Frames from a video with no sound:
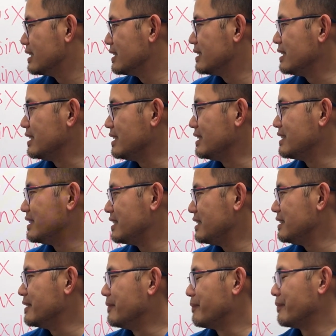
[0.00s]

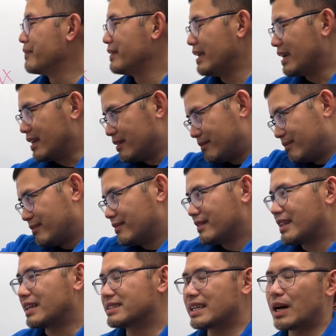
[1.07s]
dt. And
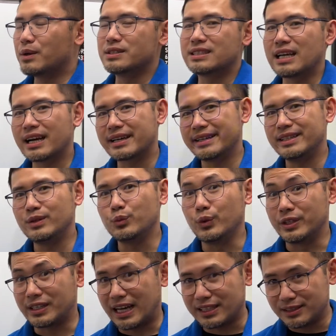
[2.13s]
that's how exactly we
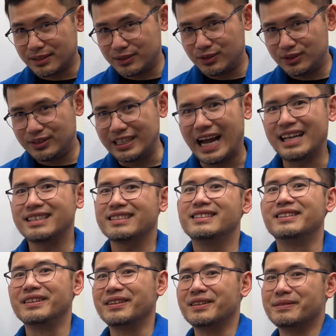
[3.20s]
got that
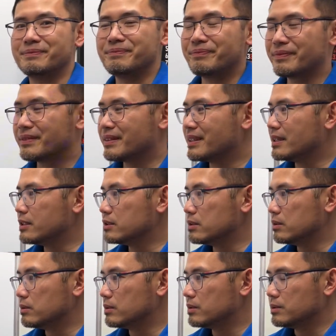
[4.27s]
earlier.
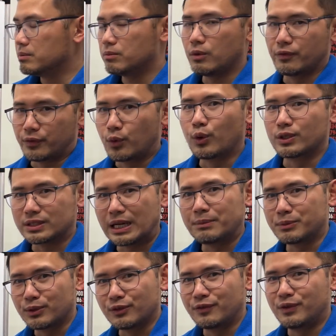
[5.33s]
Of course, I'm
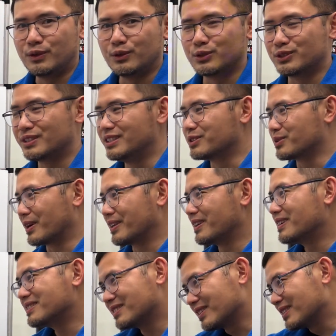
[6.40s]
going to finish this right
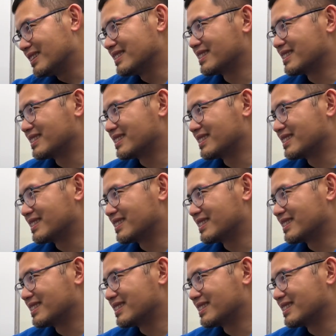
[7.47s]
here, so let's